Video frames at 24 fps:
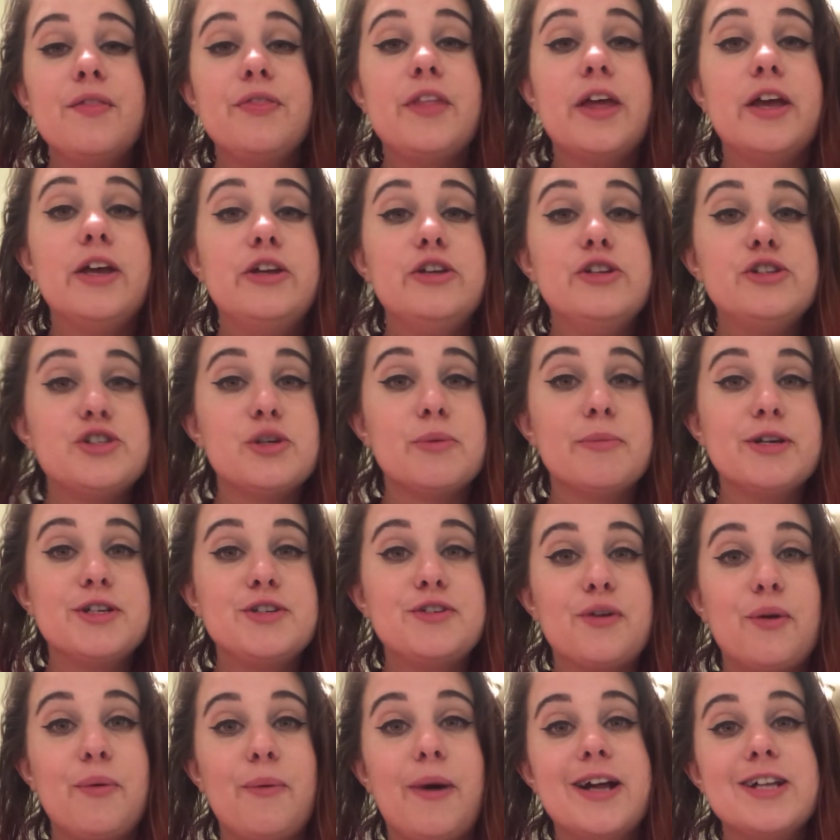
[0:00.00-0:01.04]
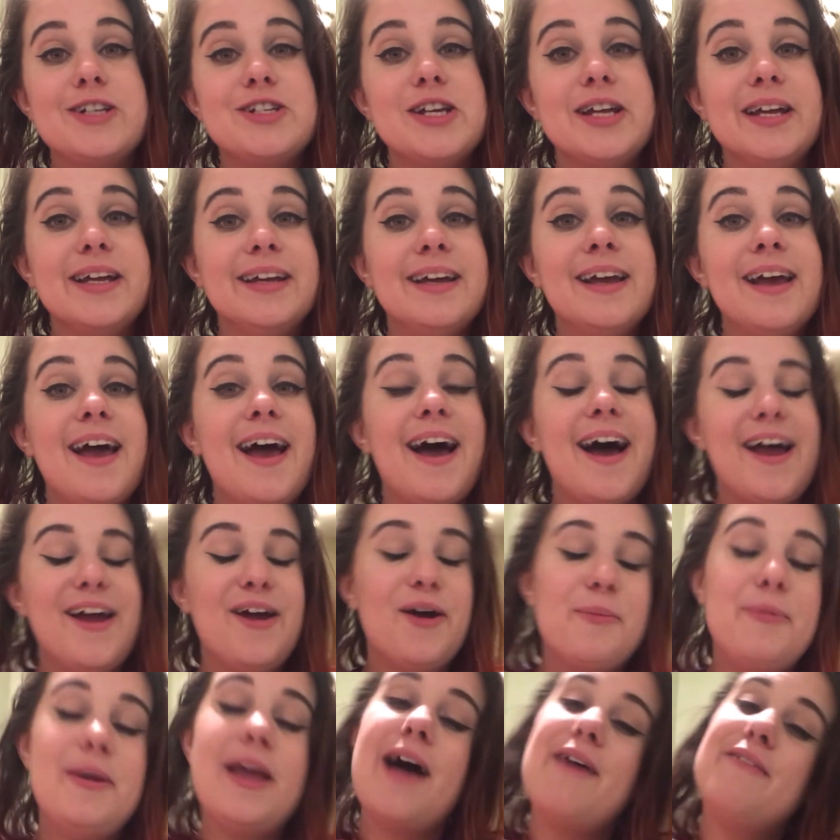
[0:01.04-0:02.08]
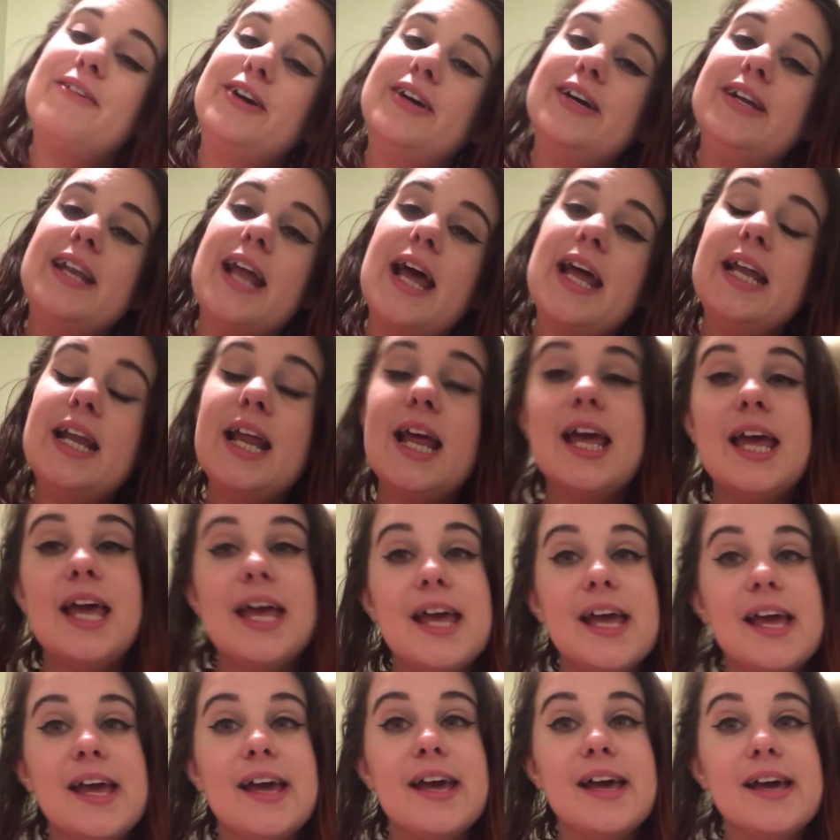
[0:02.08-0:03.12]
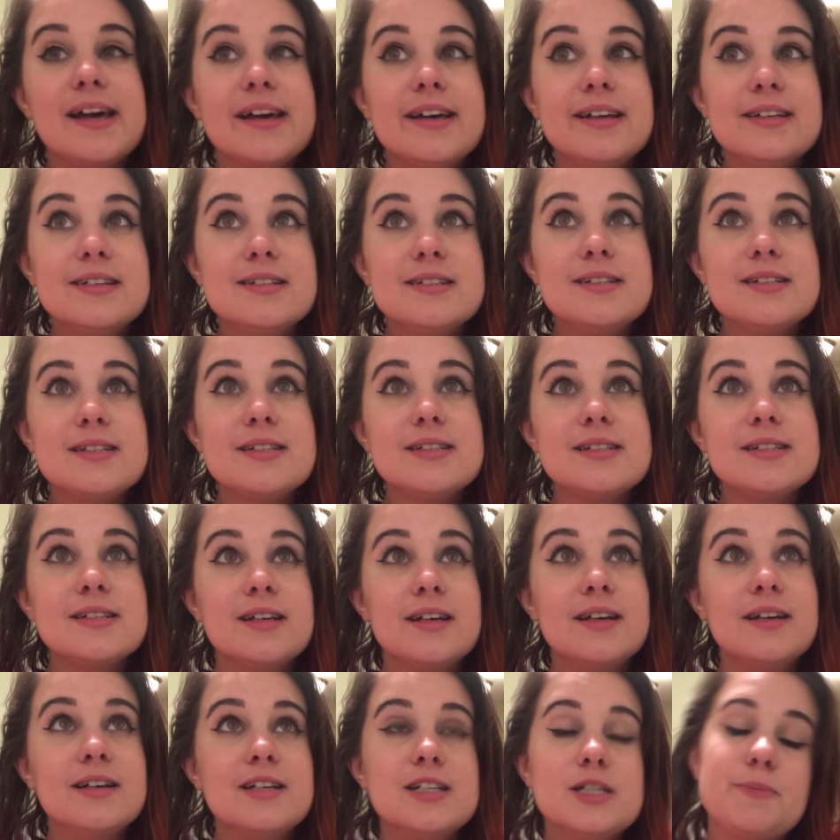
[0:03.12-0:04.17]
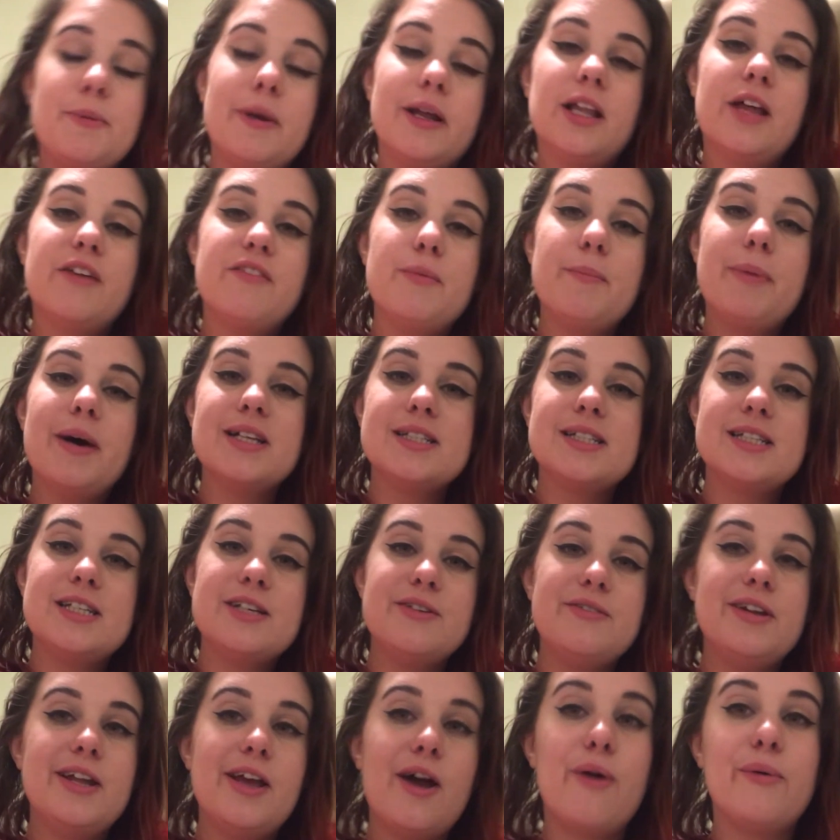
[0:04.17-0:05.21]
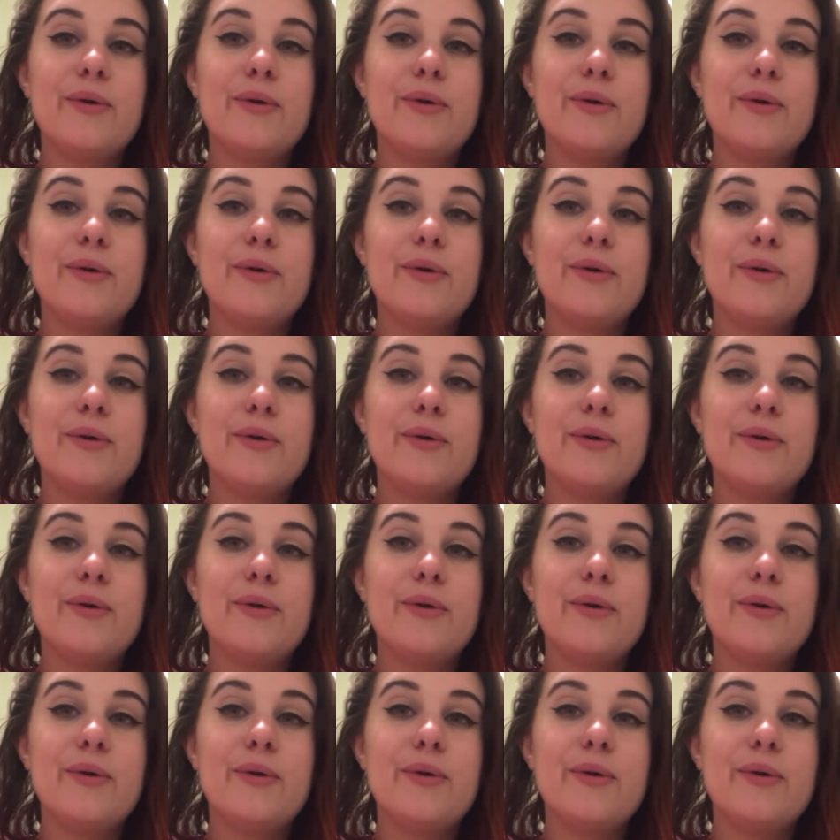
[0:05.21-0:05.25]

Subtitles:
Thank you so much for watching. I hope you have a good night and spread love and positivity